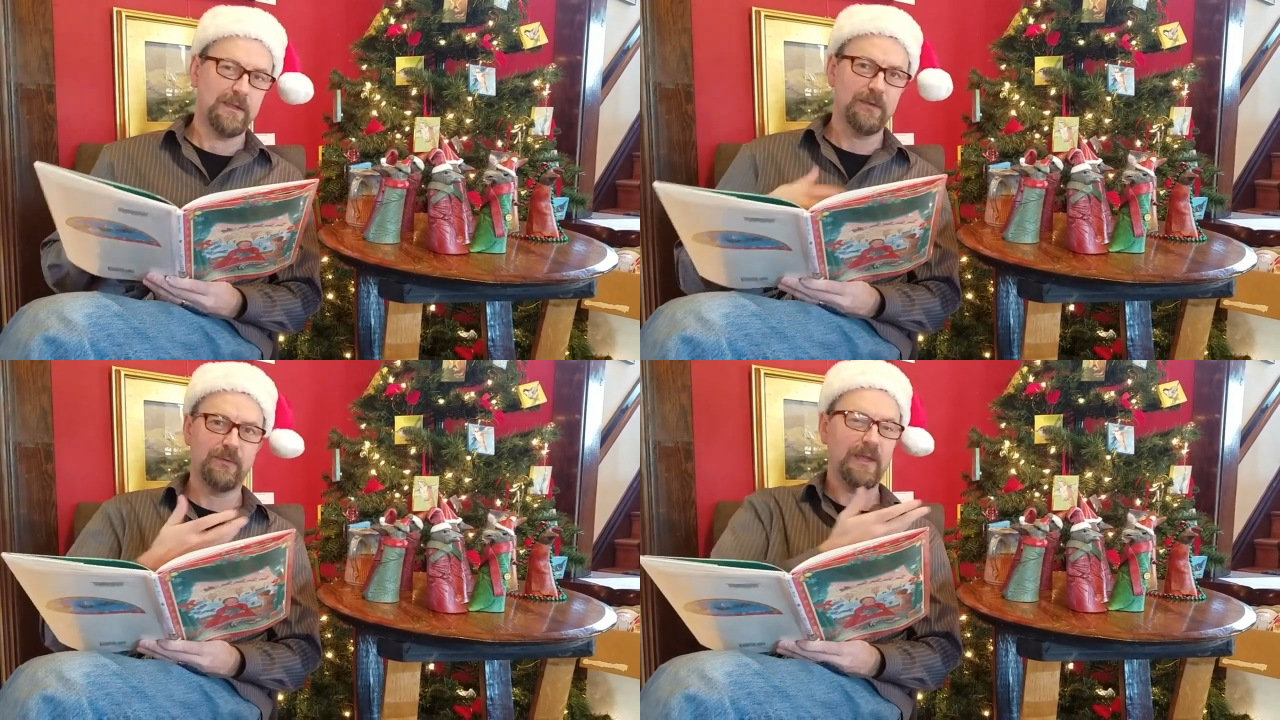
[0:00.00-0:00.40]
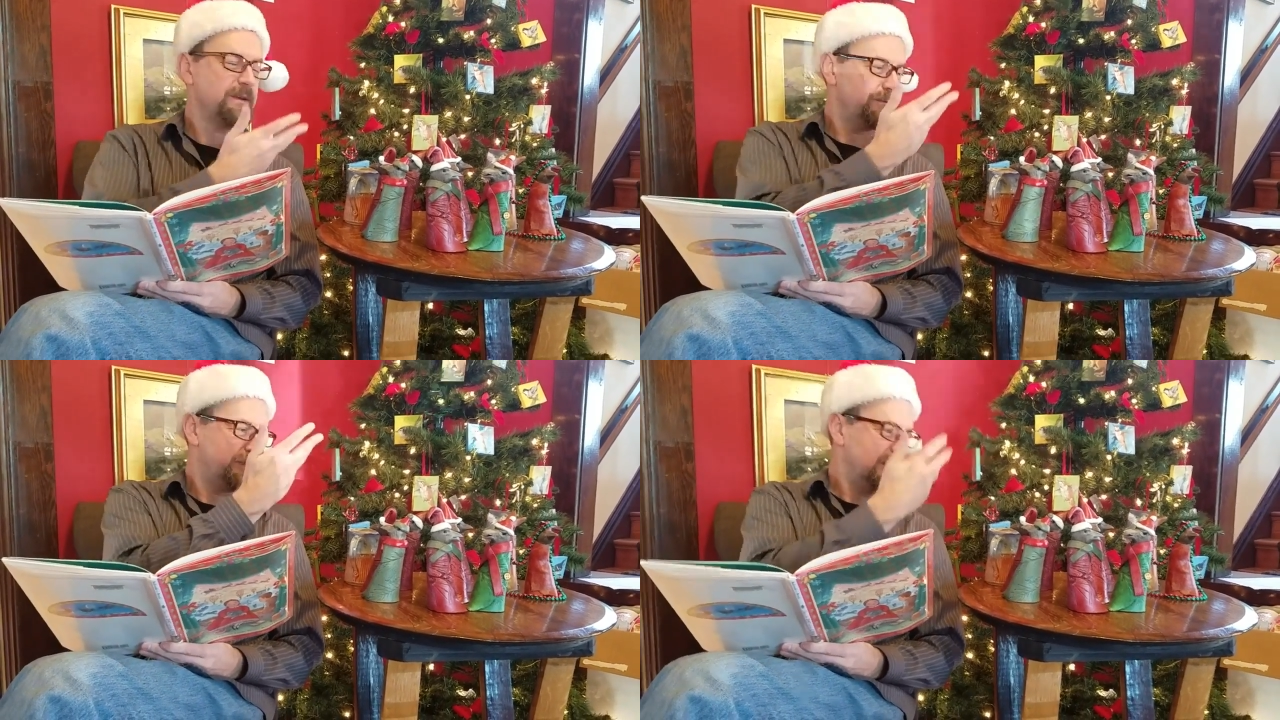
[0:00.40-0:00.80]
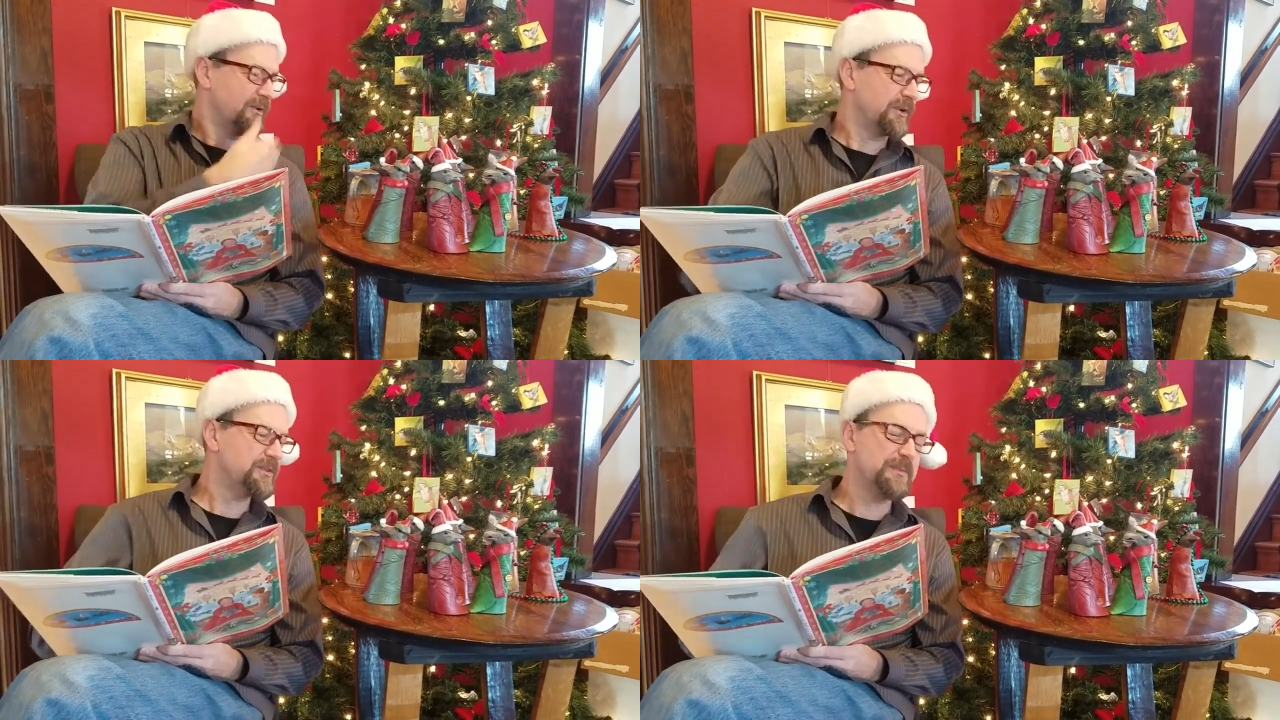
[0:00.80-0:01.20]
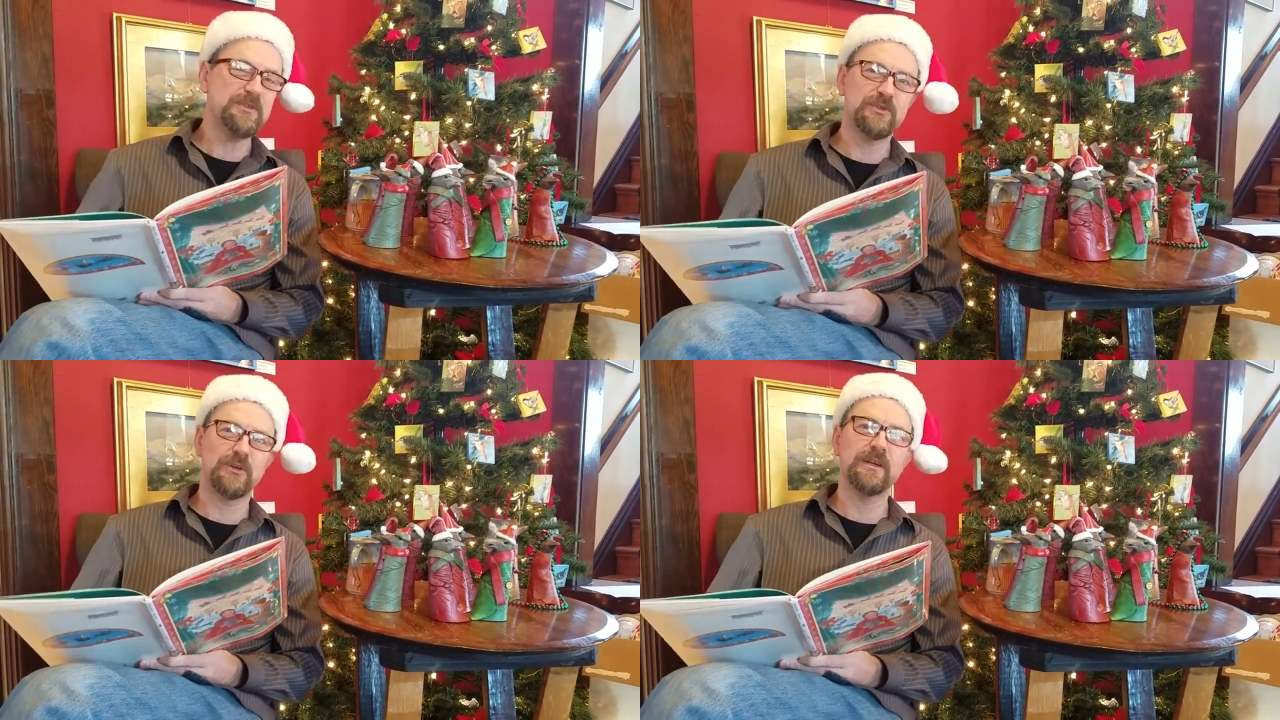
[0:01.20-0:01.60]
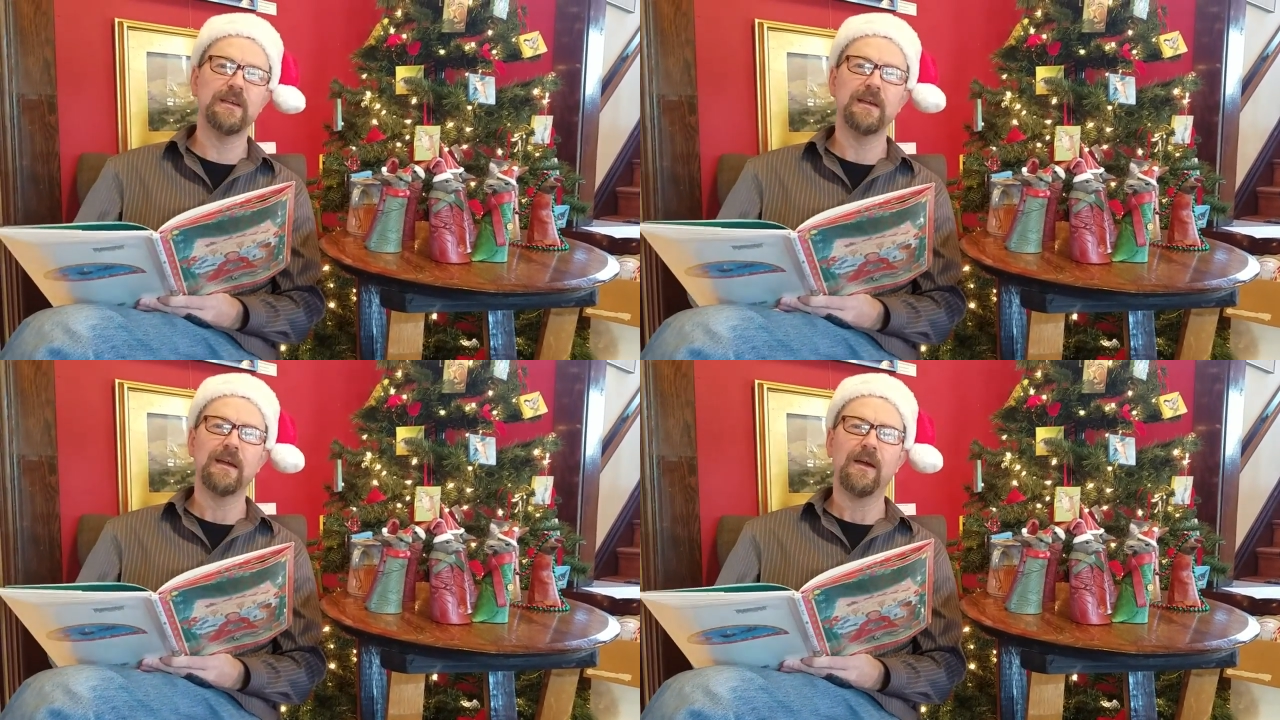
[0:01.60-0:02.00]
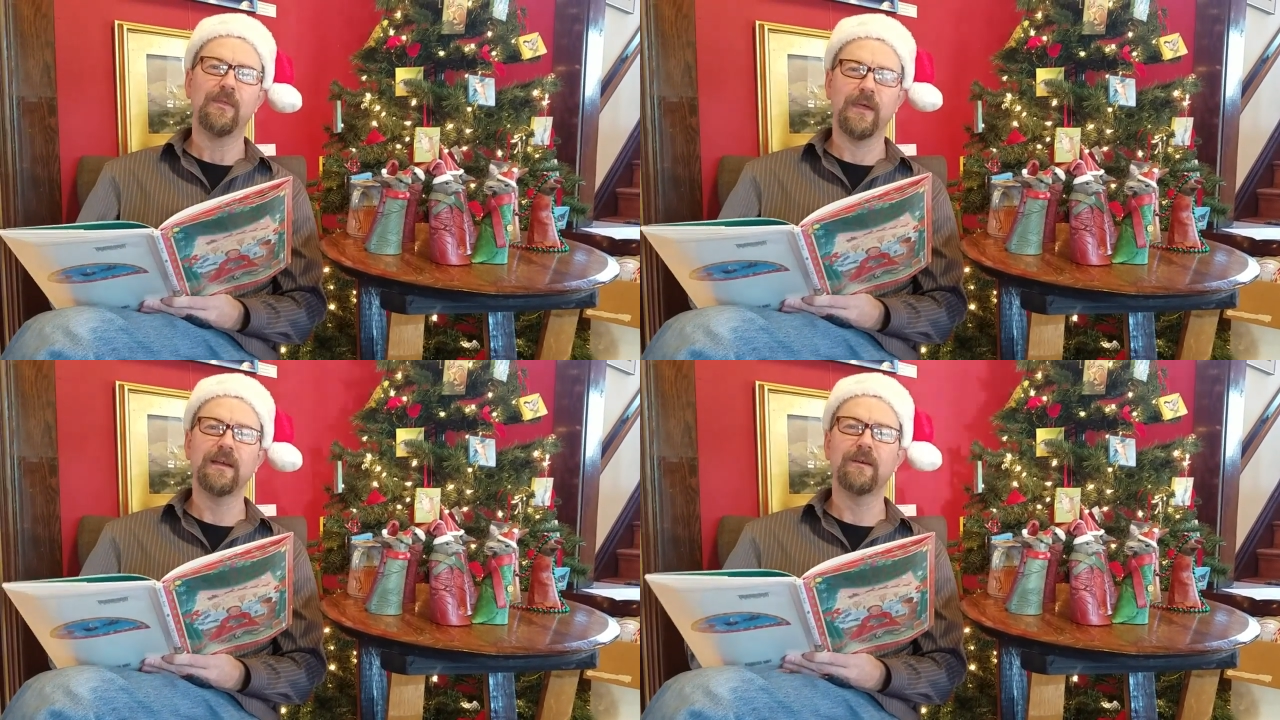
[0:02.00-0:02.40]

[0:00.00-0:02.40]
You think of Christmas tree, think